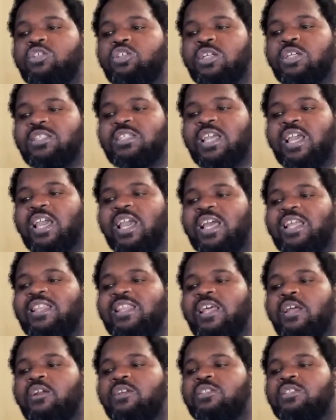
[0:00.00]
just
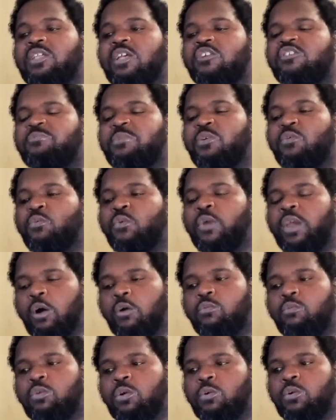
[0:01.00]
can't let ourselves be
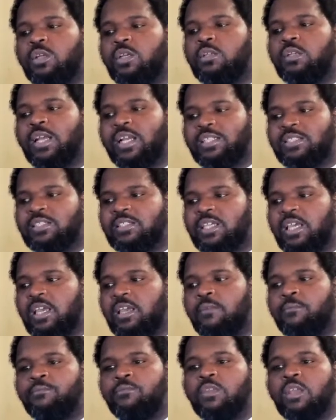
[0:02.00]
railroaded, I
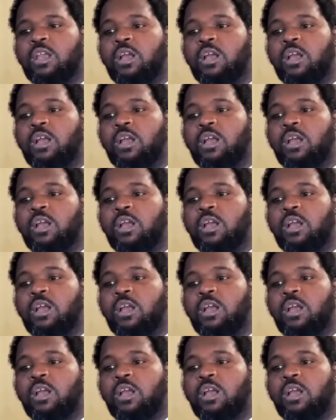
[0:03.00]
say,